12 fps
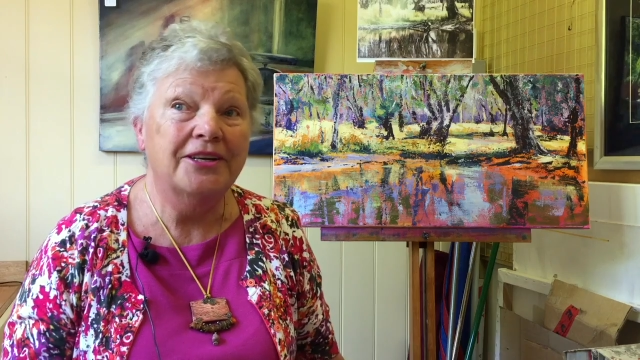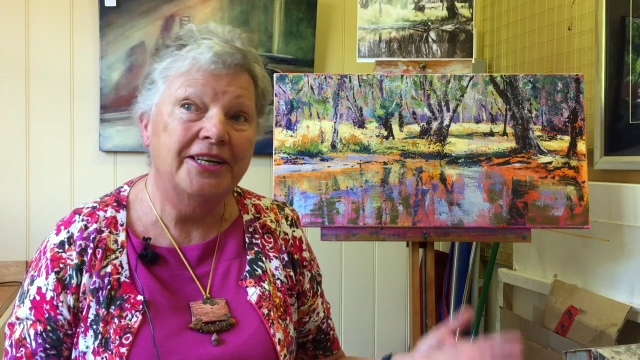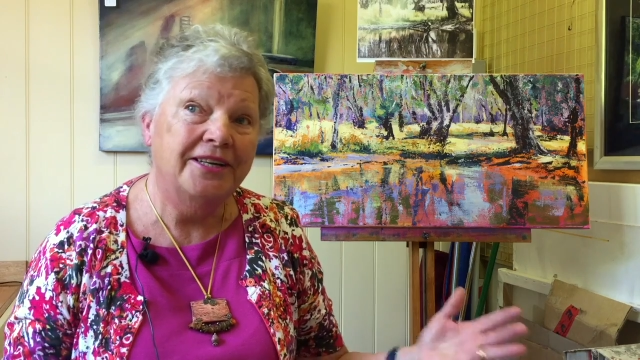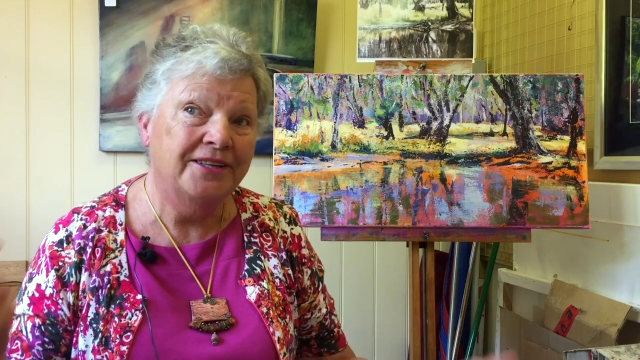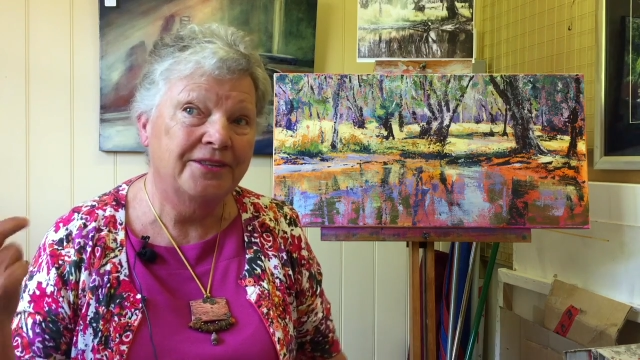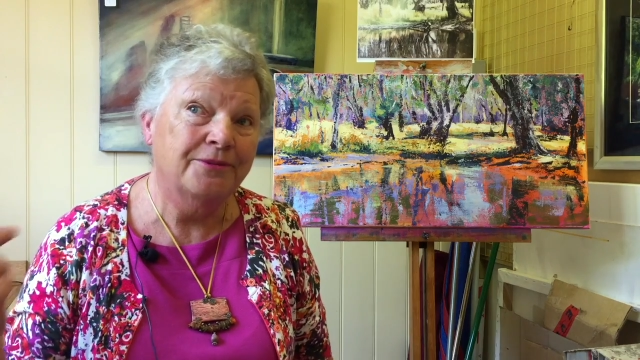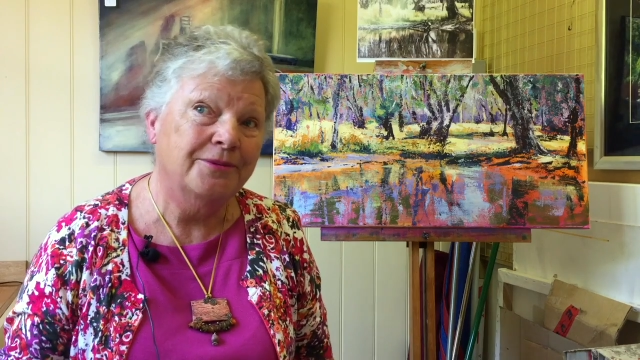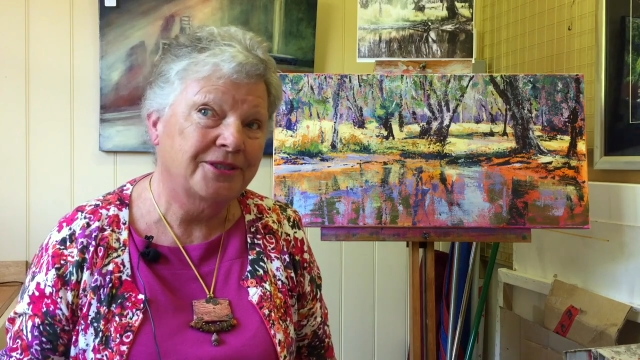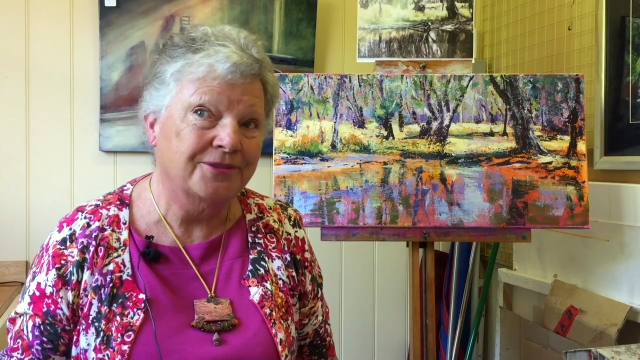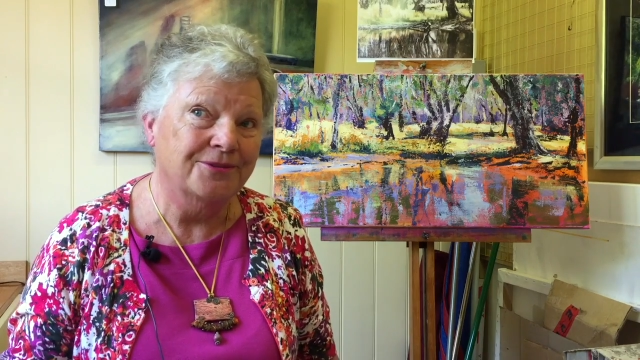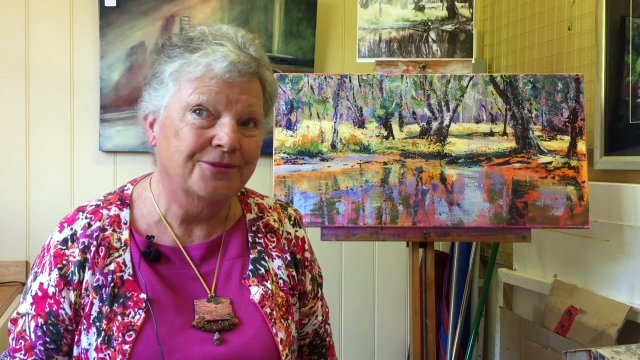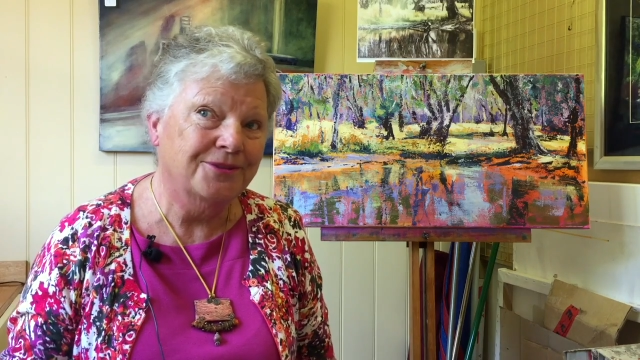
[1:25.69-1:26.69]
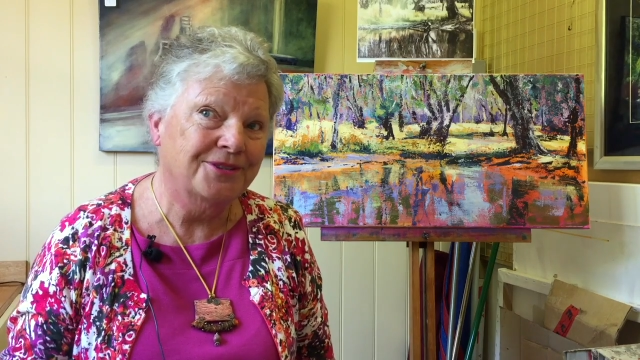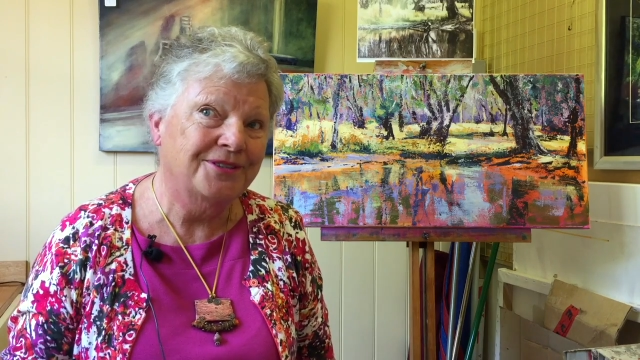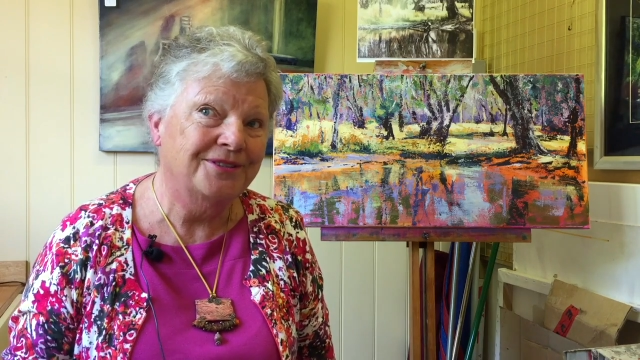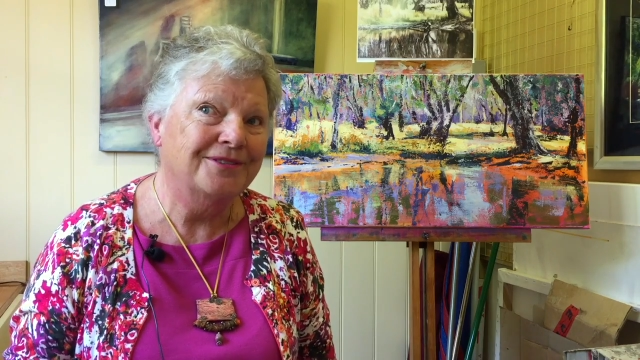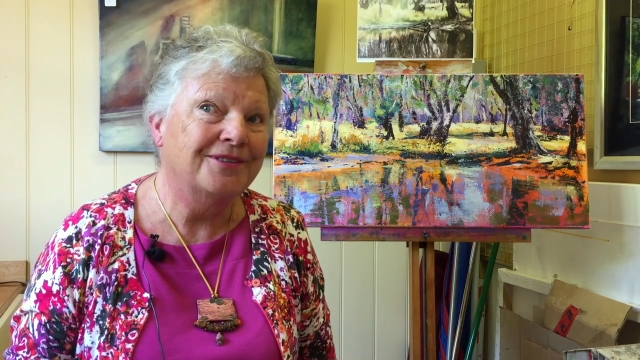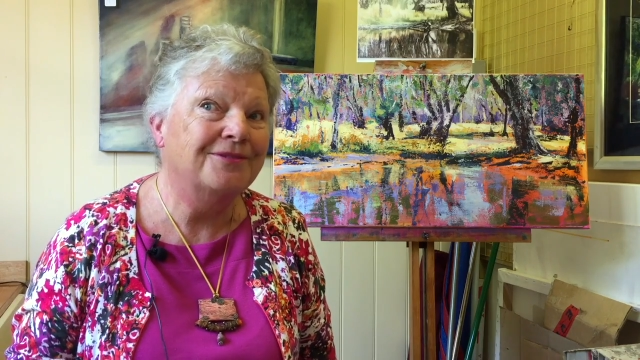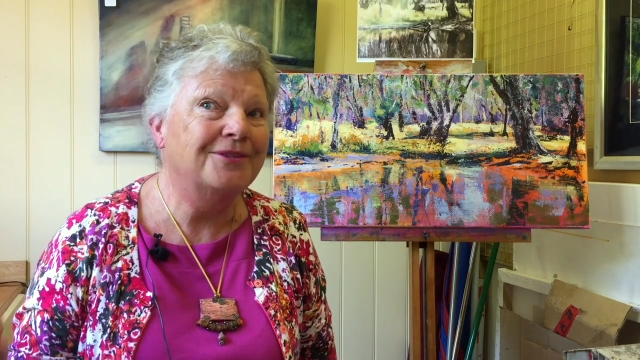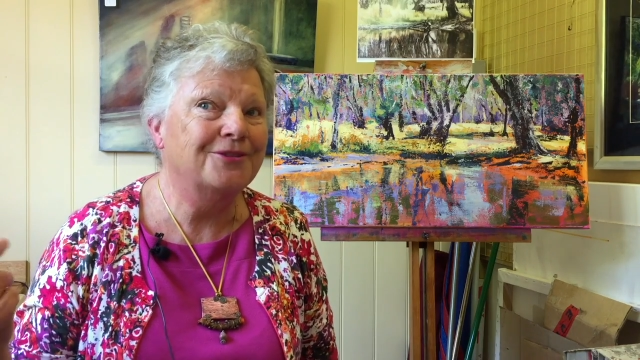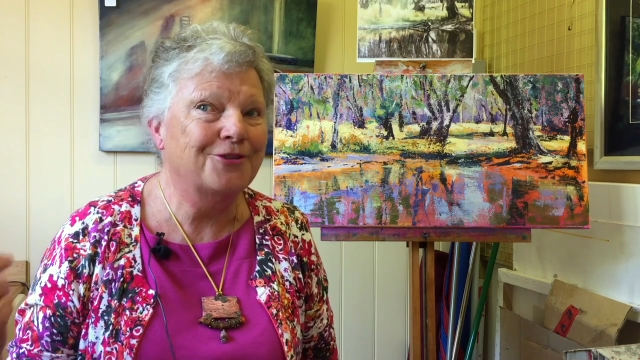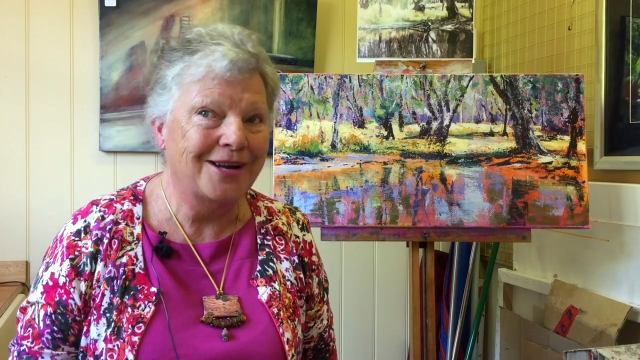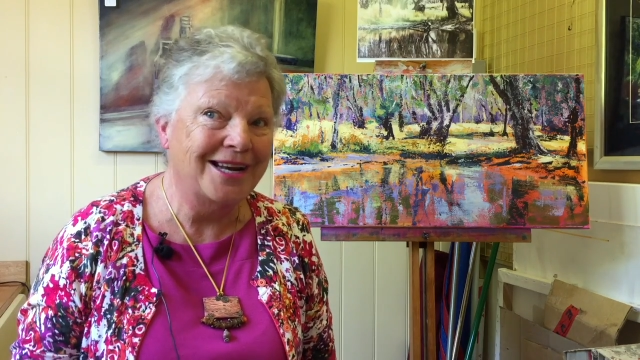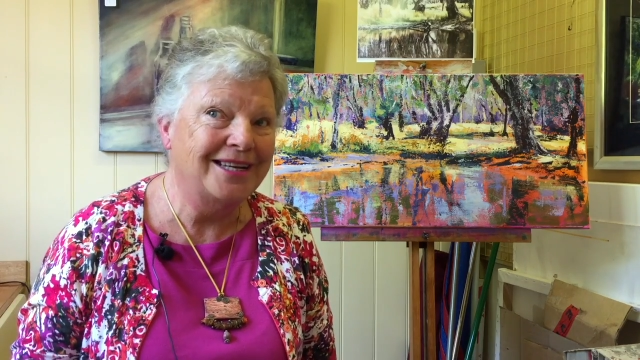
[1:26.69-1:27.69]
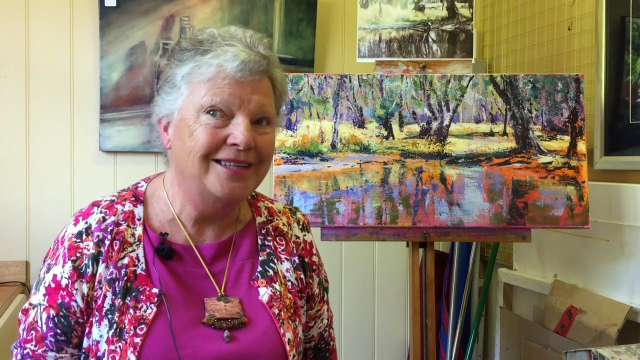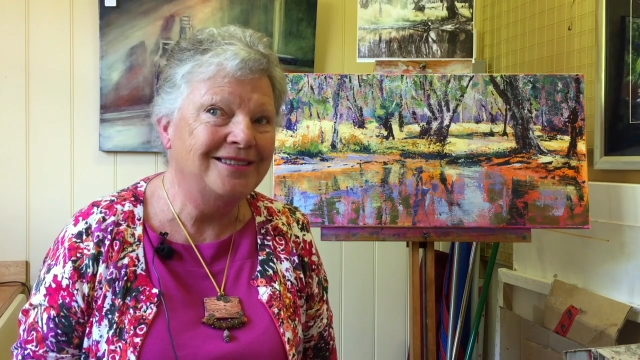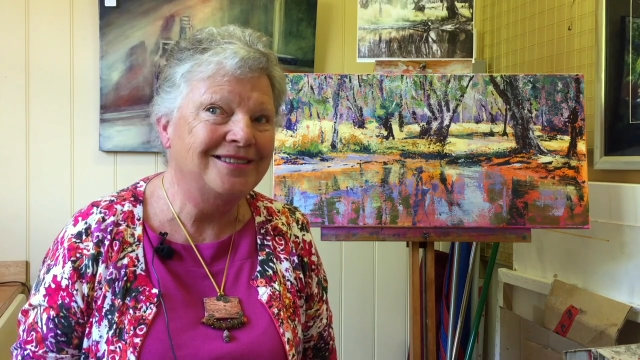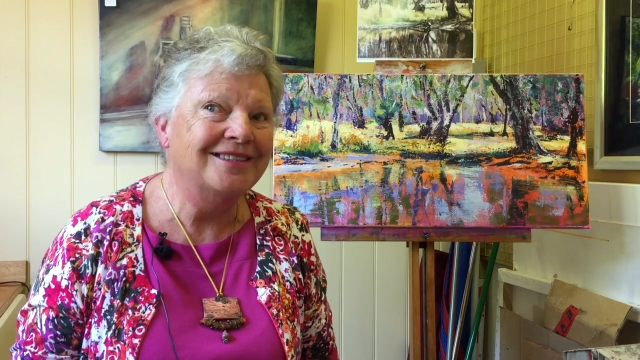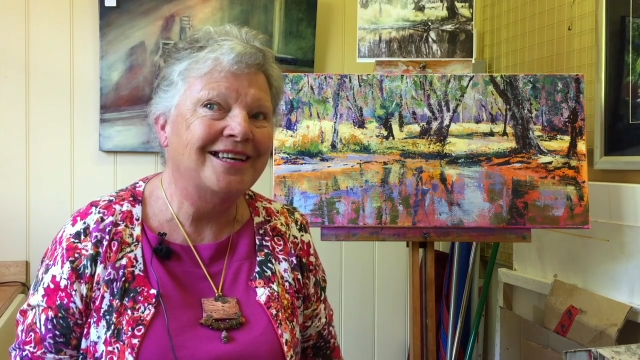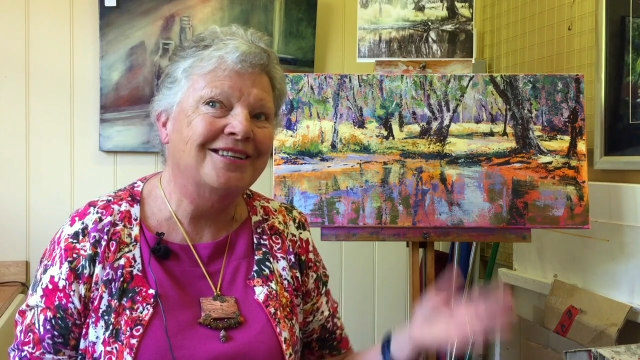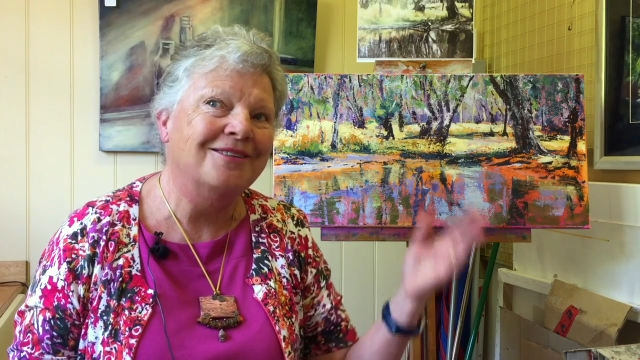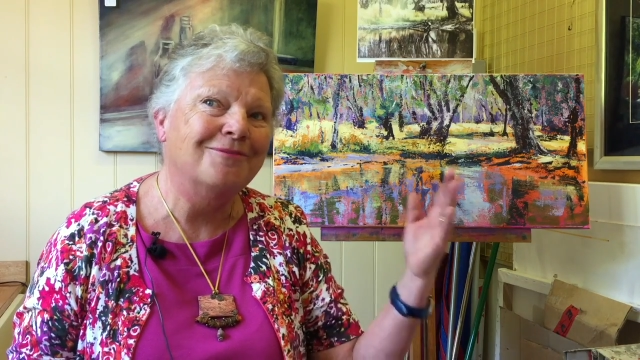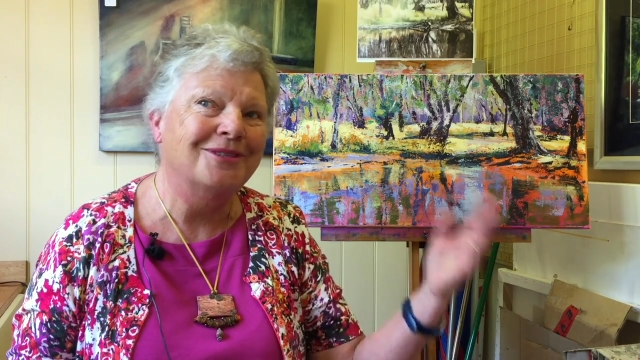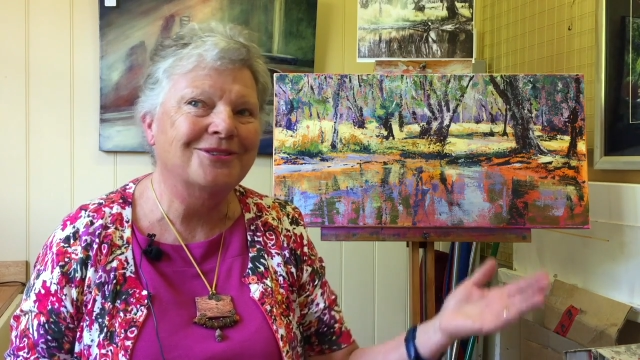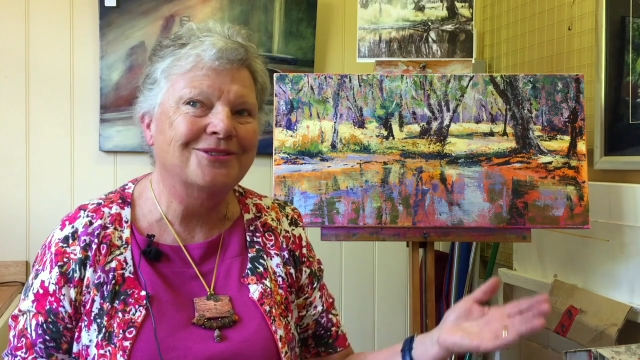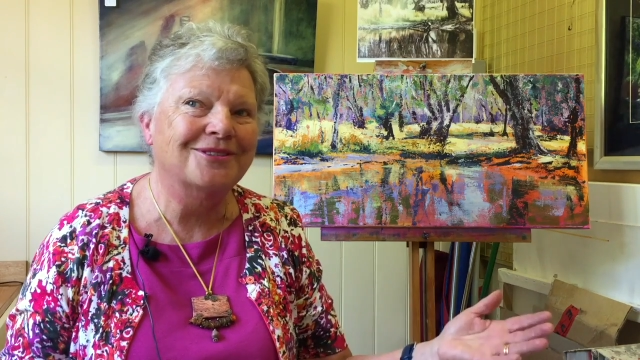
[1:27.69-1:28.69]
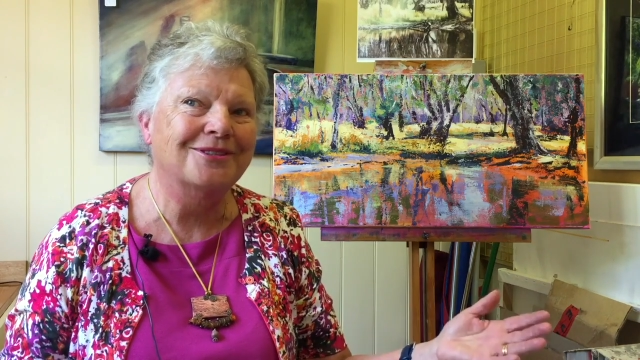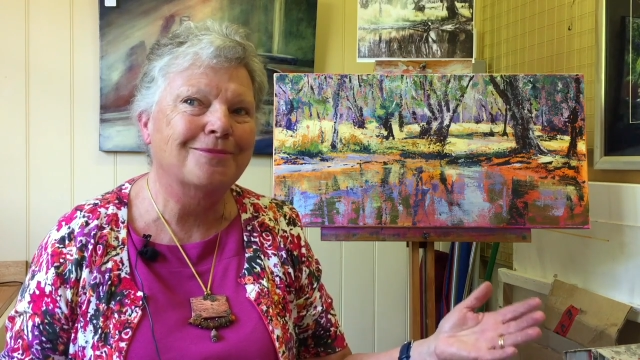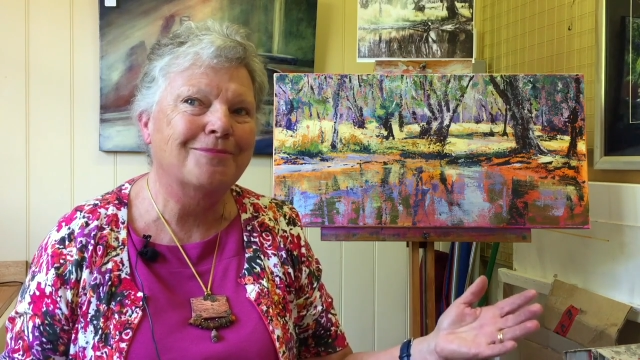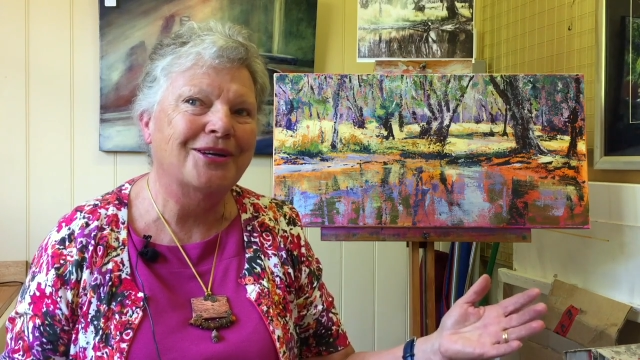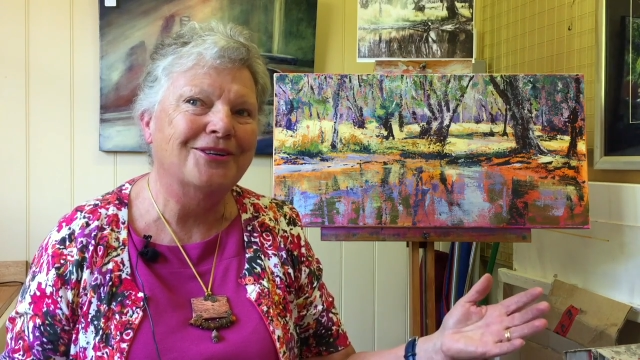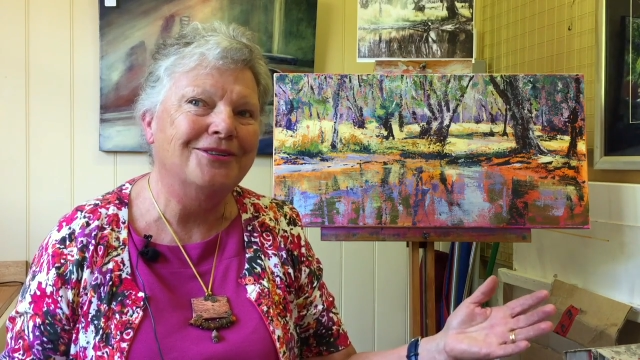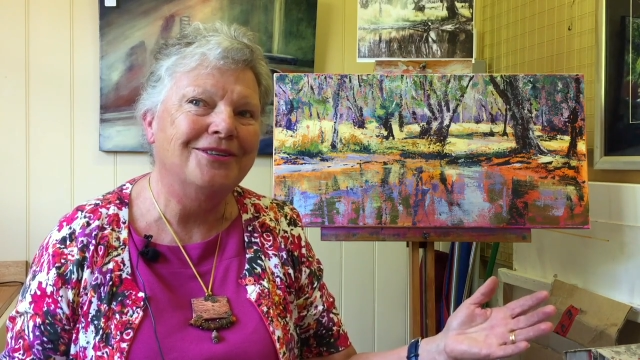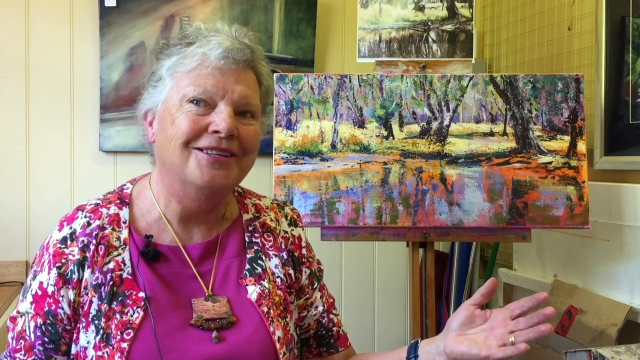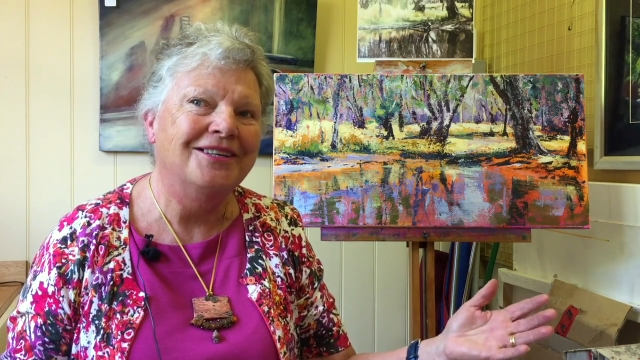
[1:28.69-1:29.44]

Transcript: I hear the whistles of the trains and the whistles of the boat,